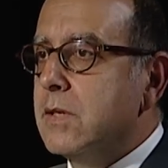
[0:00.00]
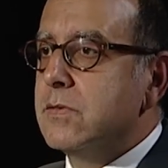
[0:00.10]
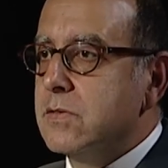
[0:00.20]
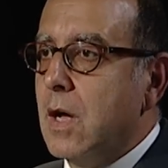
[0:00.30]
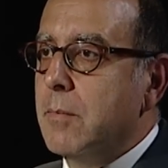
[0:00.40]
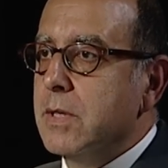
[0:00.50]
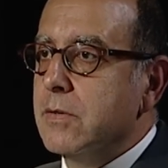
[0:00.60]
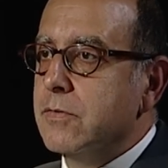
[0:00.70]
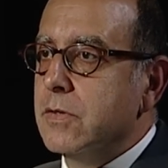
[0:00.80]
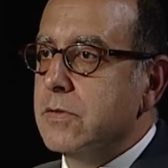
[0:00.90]
there's some in
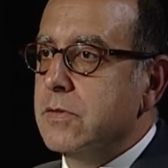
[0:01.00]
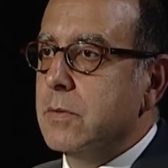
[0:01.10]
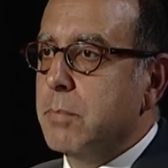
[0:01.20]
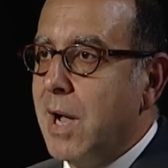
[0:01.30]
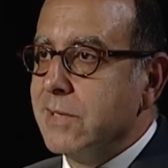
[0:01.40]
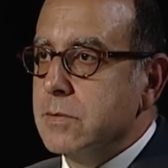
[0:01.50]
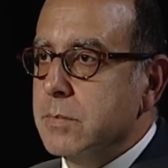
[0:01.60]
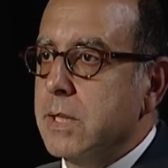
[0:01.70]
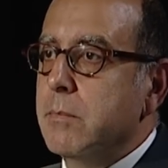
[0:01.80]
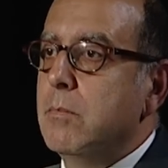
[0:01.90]
the first year,
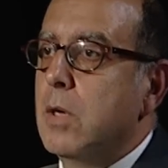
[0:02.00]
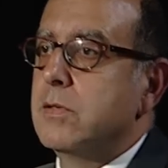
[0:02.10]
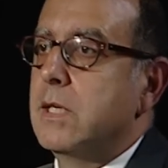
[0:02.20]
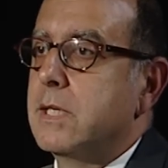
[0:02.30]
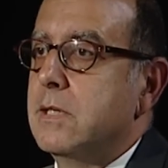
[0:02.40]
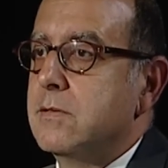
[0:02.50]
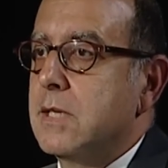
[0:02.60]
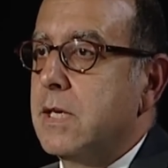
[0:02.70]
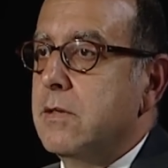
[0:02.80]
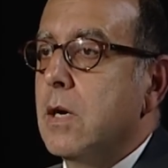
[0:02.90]
possibly, most likely in the
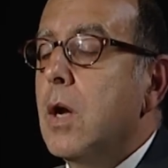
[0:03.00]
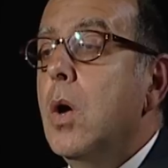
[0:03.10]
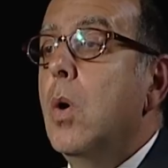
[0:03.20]
second year.